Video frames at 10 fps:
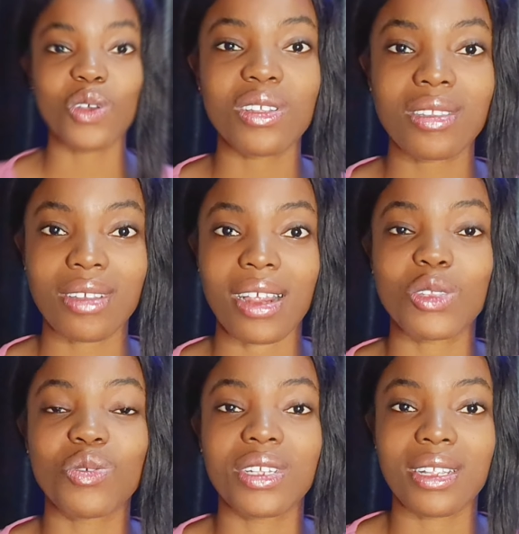Don't
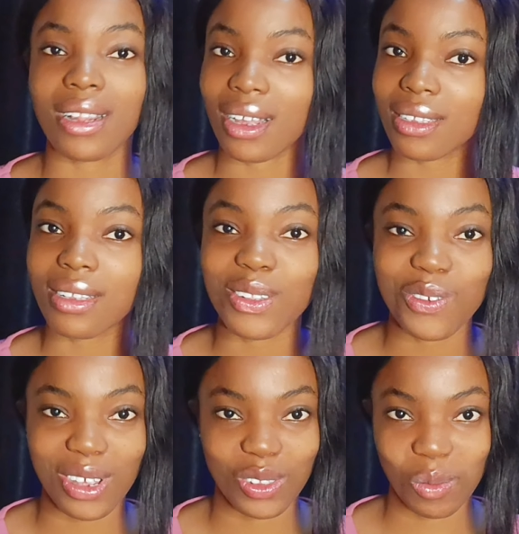start with the last thing
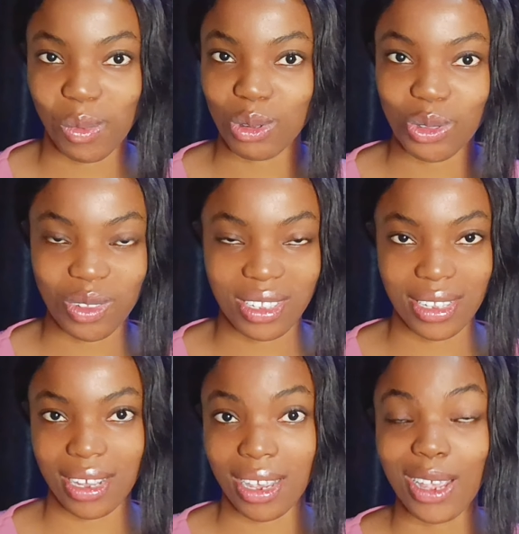you are supposed to
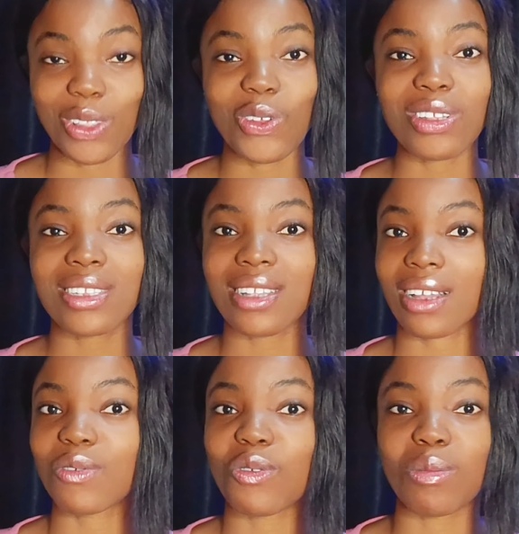say. Don't
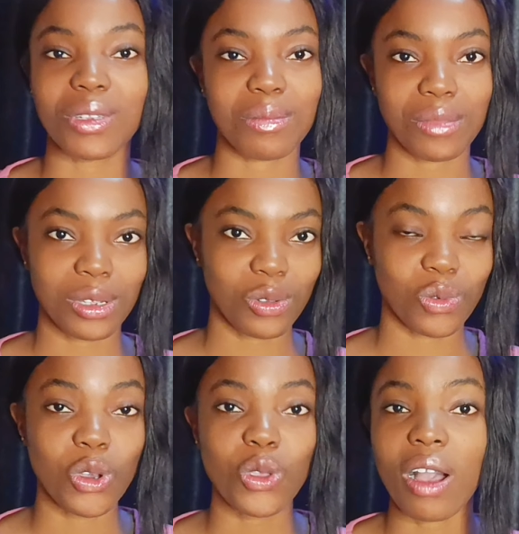start from the
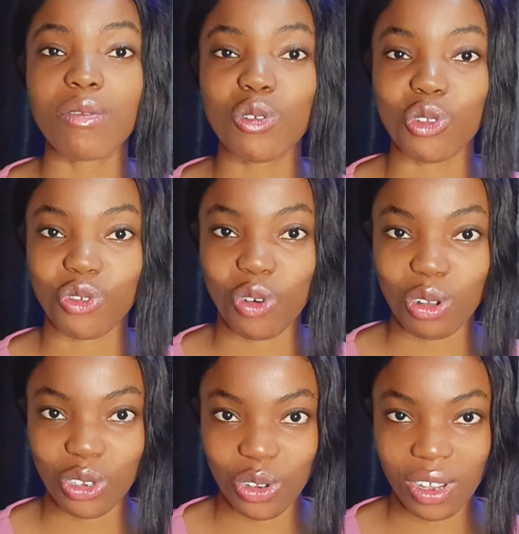middle. You have to
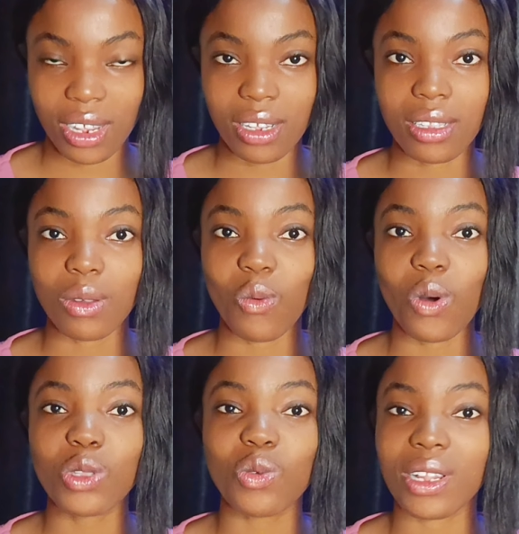structure it.
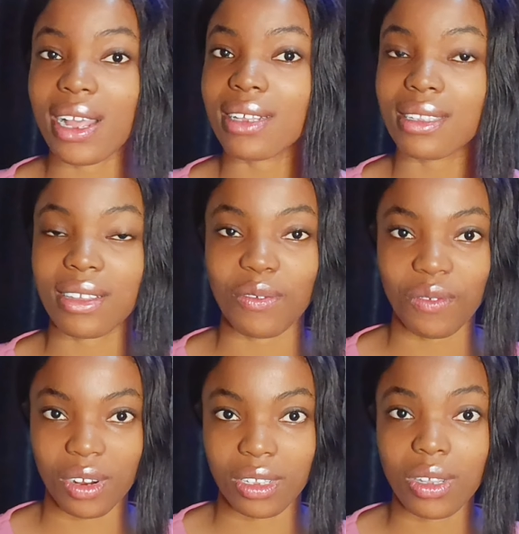What will I say
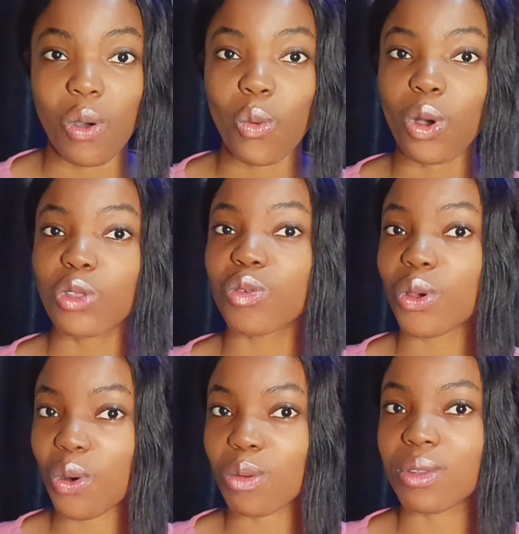first? What
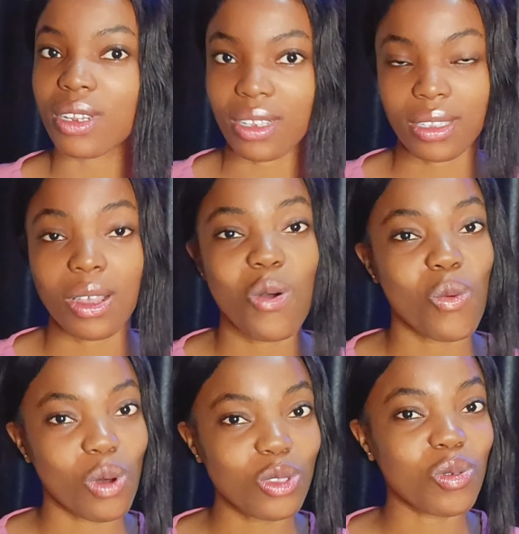will come next?
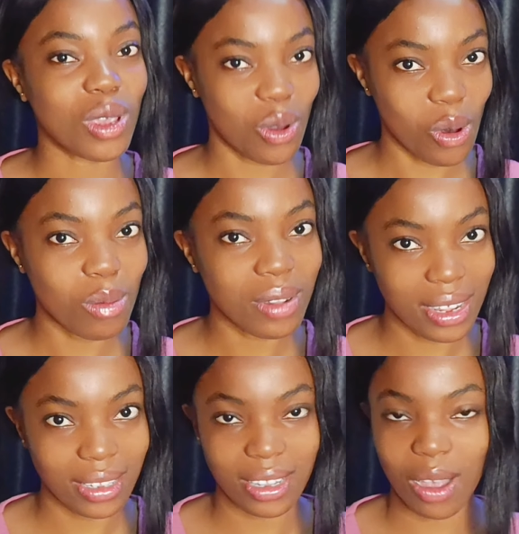What will come
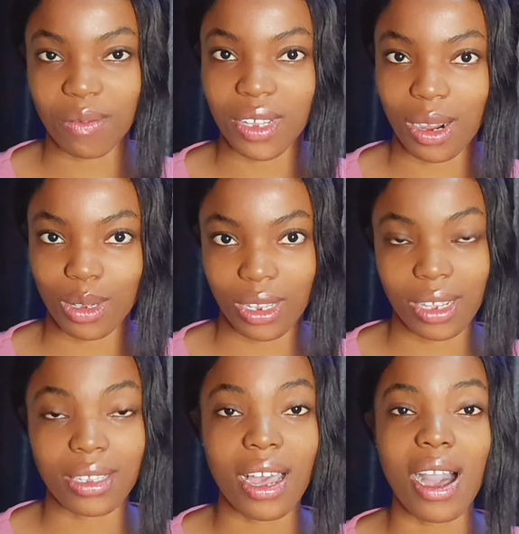next after
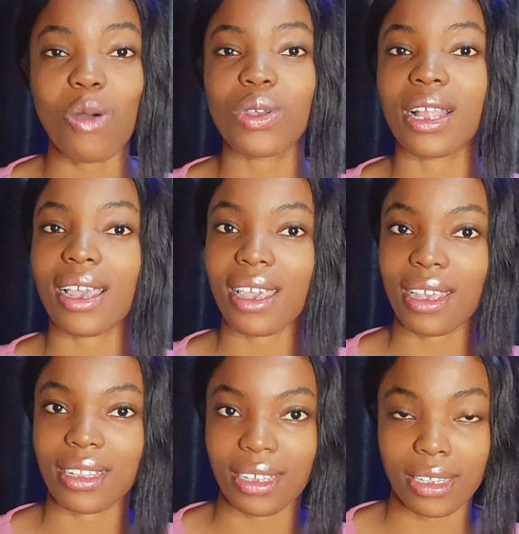that? How will I
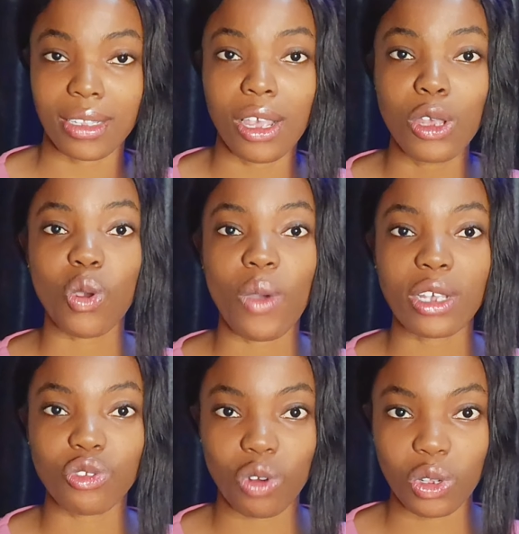end it? So
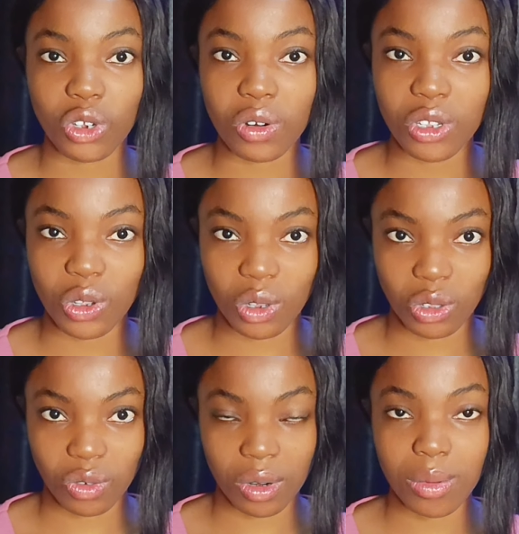while structuring your
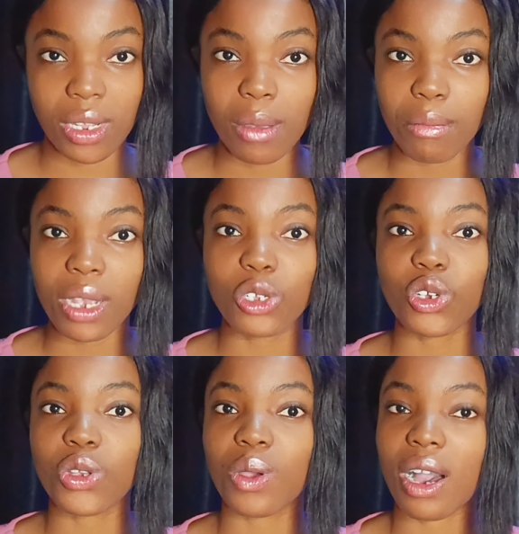script, make
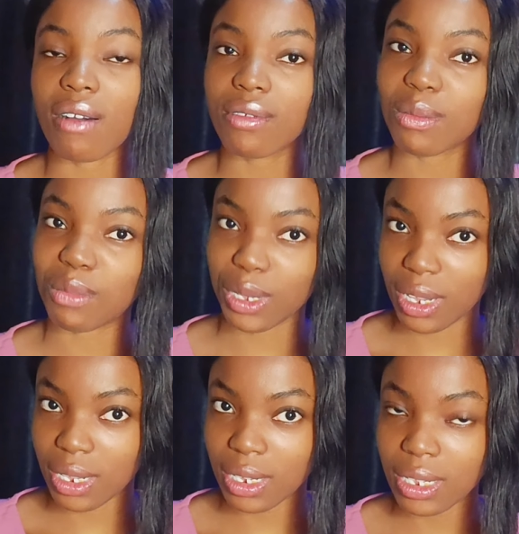sure you have the
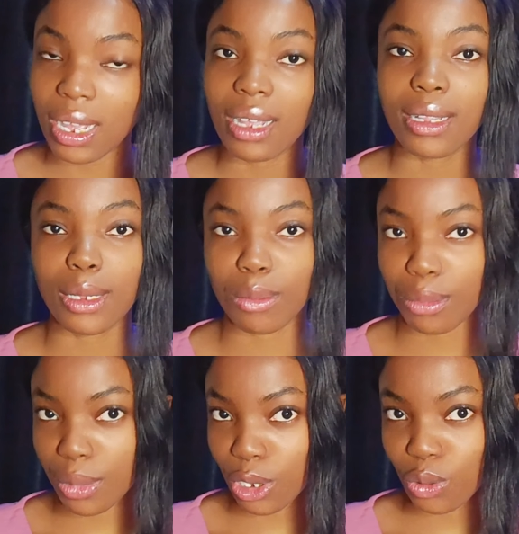beginning, the
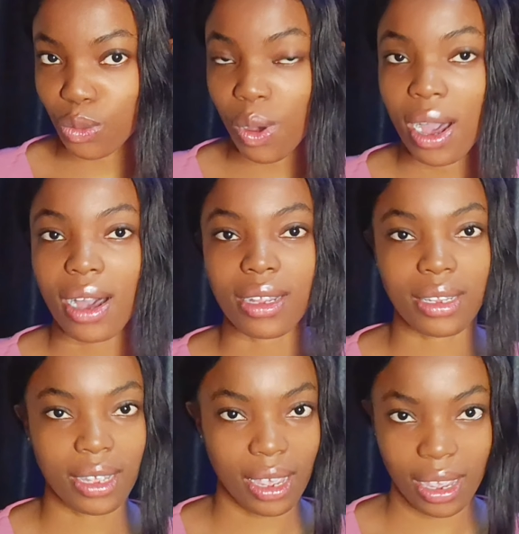middle,
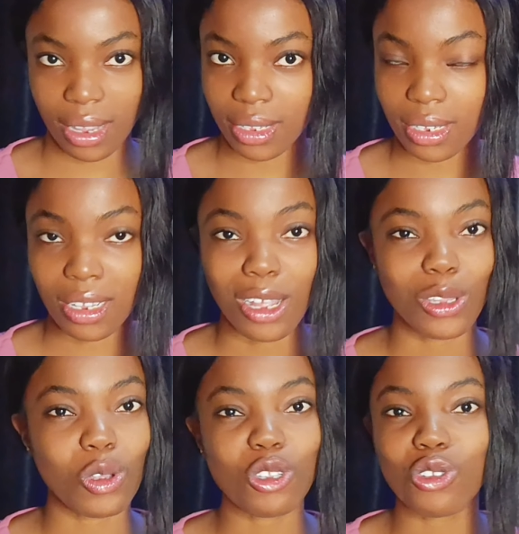and the ending.
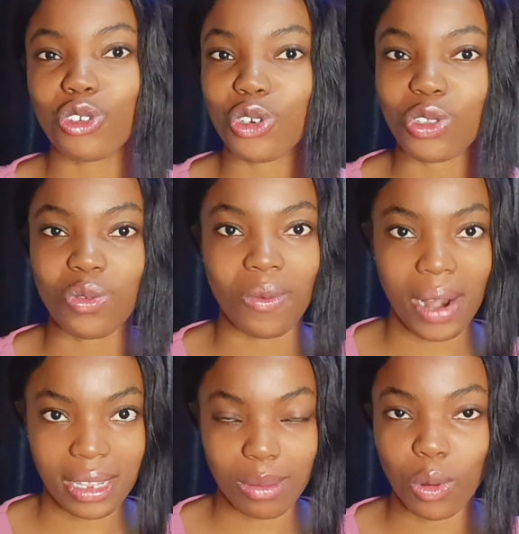Don't just
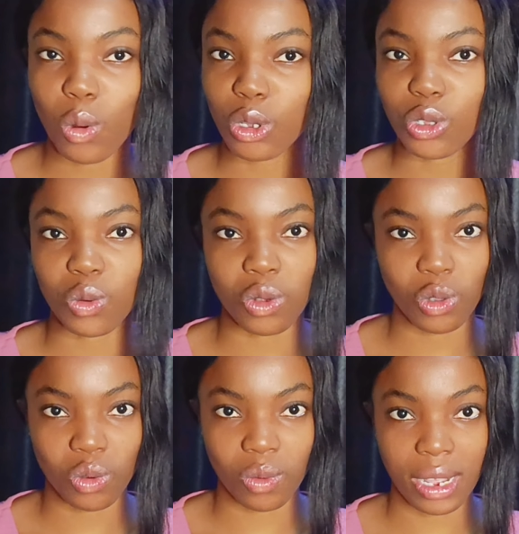write because you
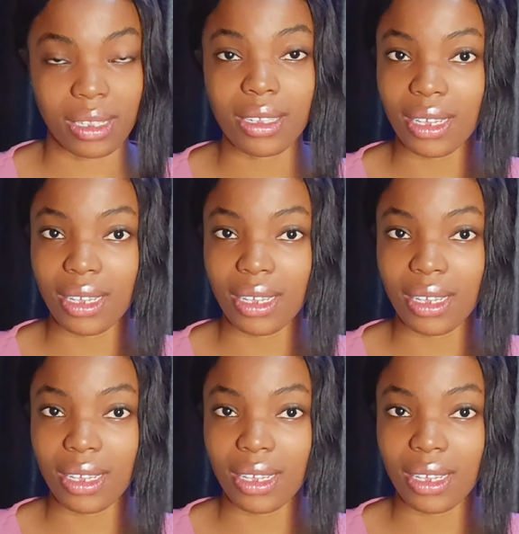want to write.